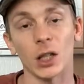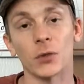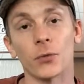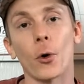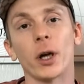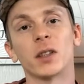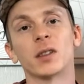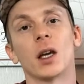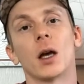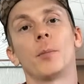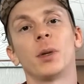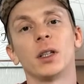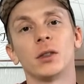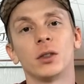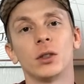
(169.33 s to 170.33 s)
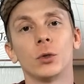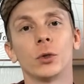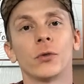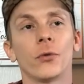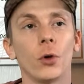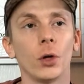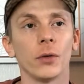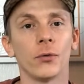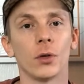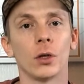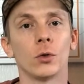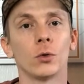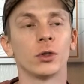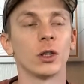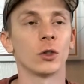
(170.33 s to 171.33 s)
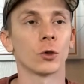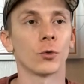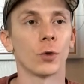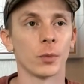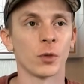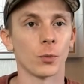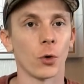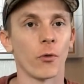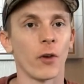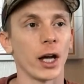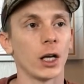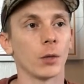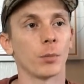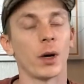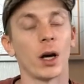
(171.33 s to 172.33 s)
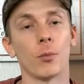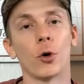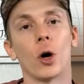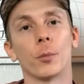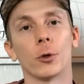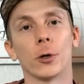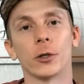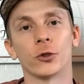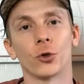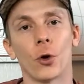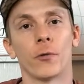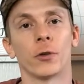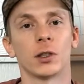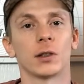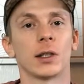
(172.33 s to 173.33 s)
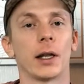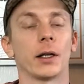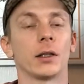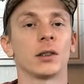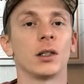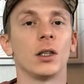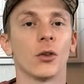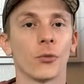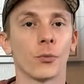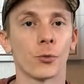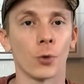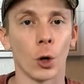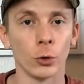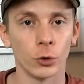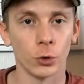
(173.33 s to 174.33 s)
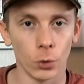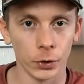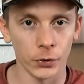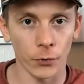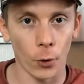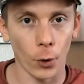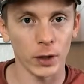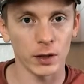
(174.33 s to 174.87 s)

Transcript: That, for example, is useful if you're using scripts provided by popular services like CF Pro Tools, for